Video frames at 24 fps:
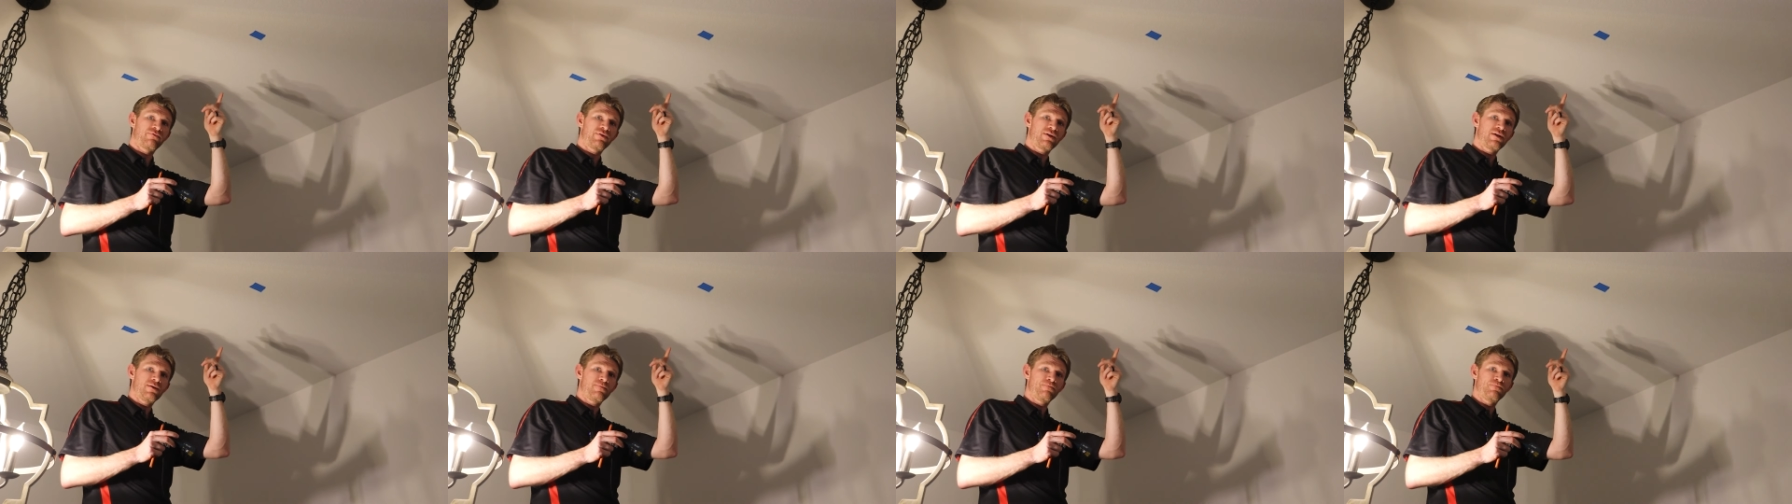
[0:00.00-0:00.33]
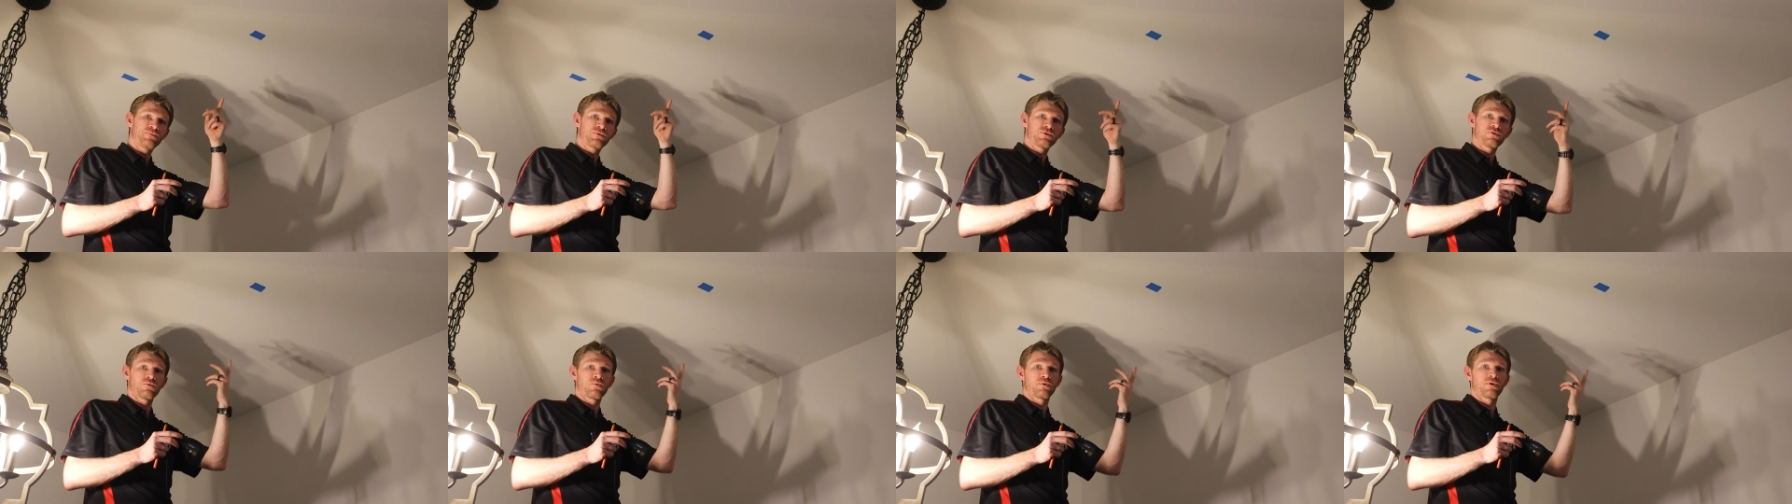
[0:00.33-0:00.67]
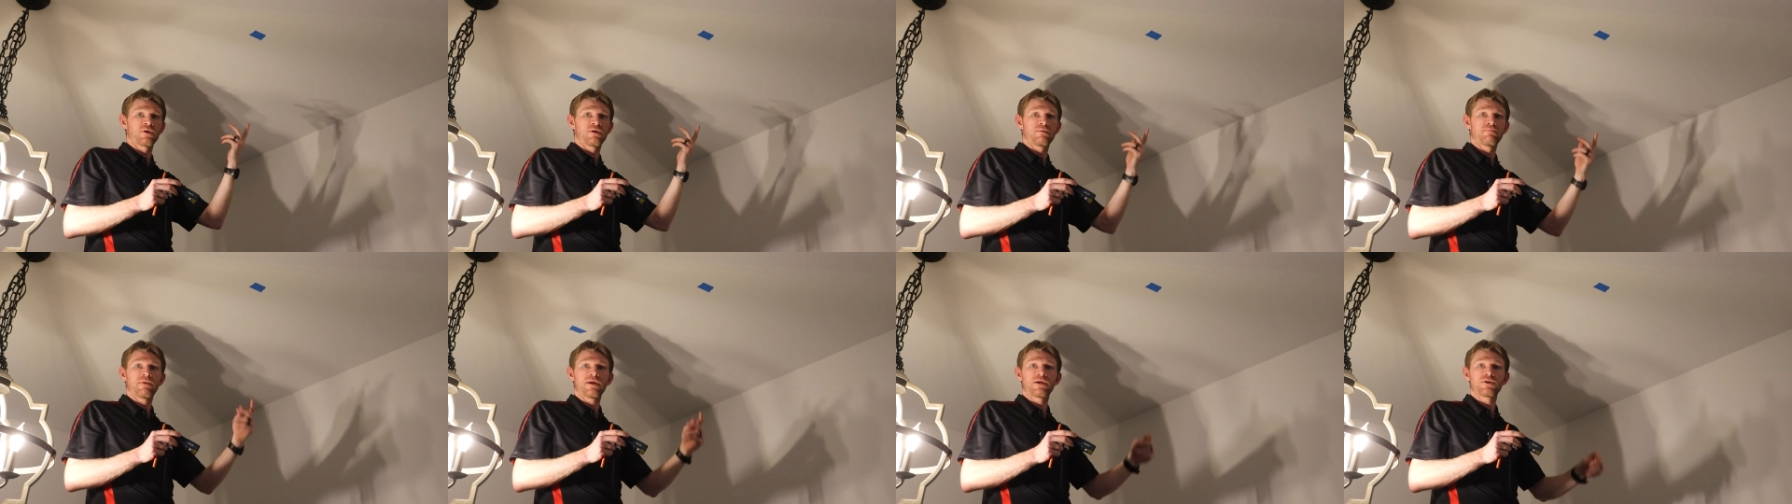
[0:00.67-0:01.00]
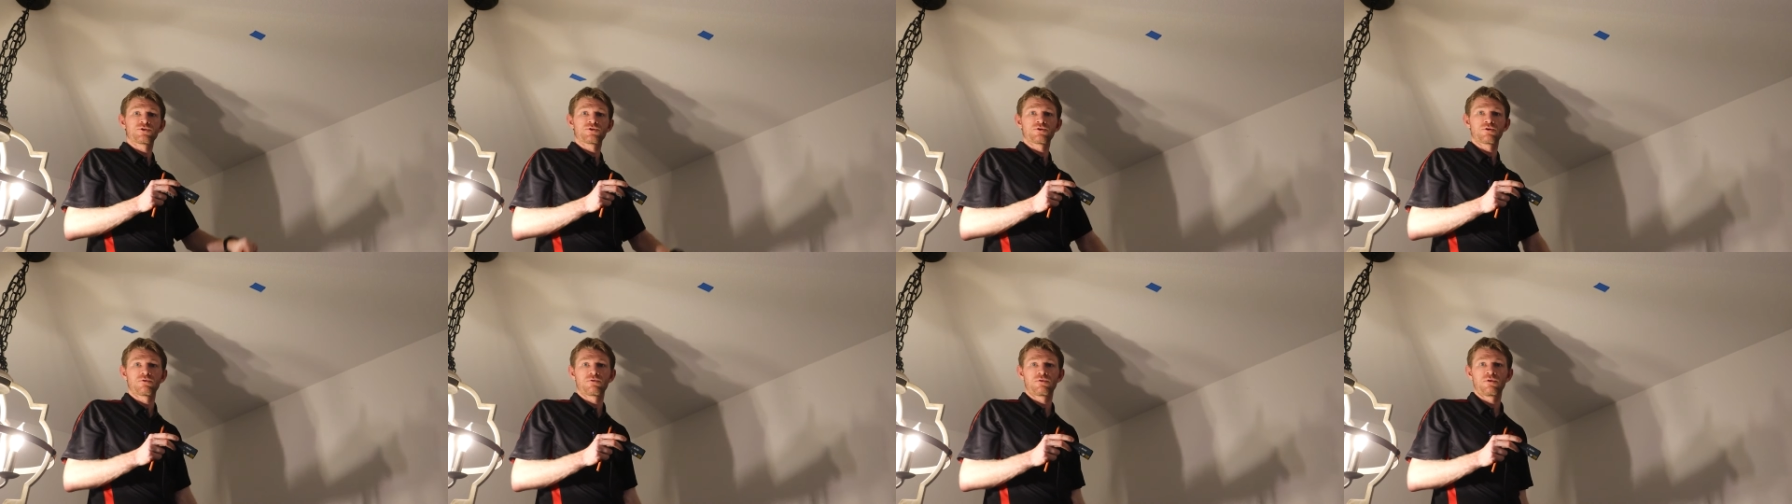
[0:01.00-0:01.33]
feet. So we're gonna make
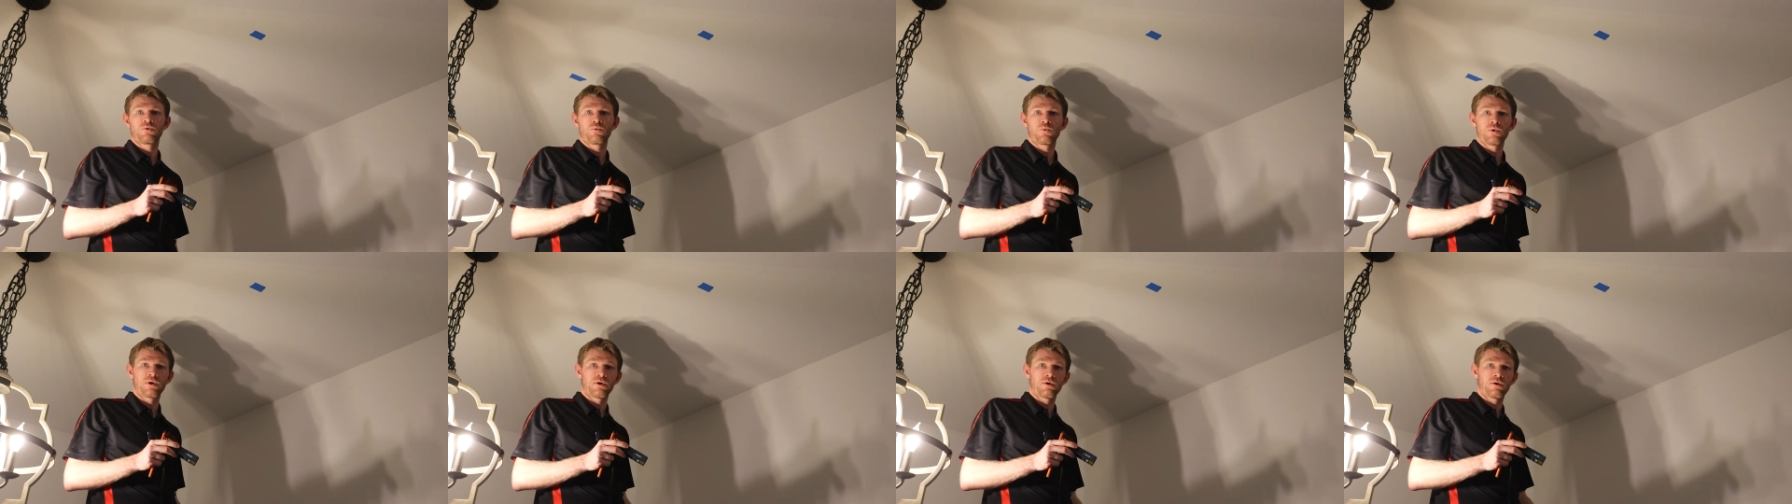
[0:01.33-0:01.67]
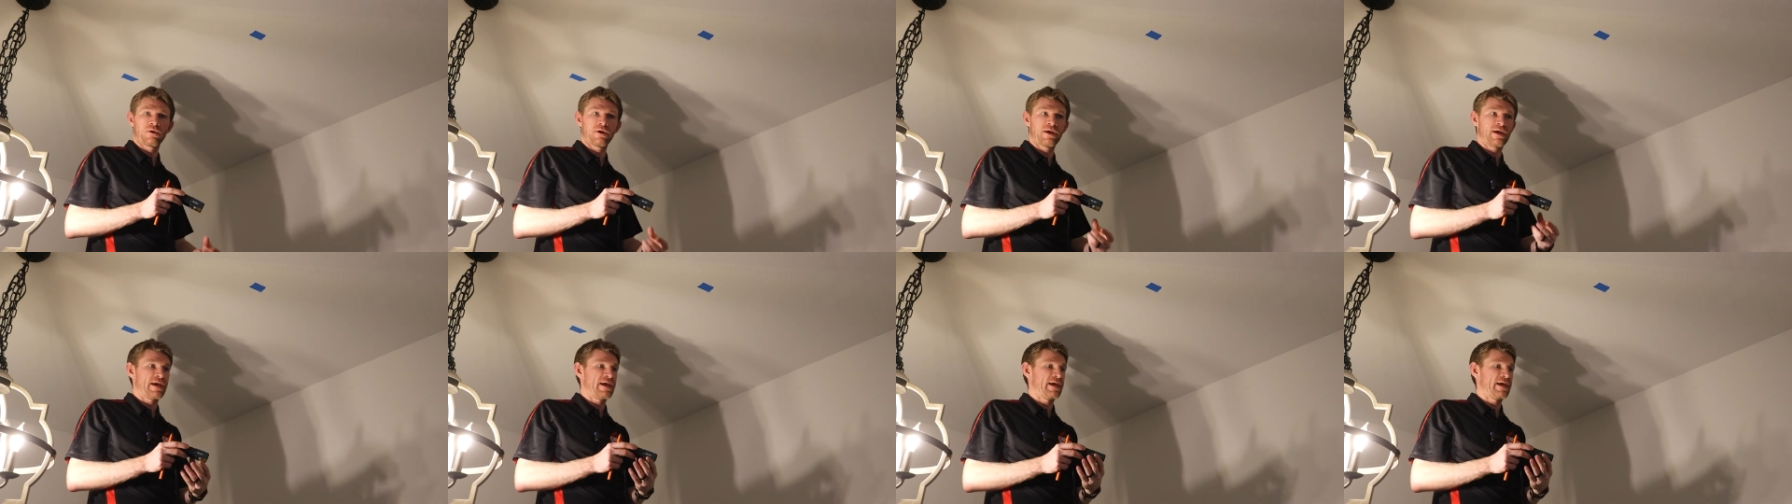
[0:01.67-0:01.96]
sure that we're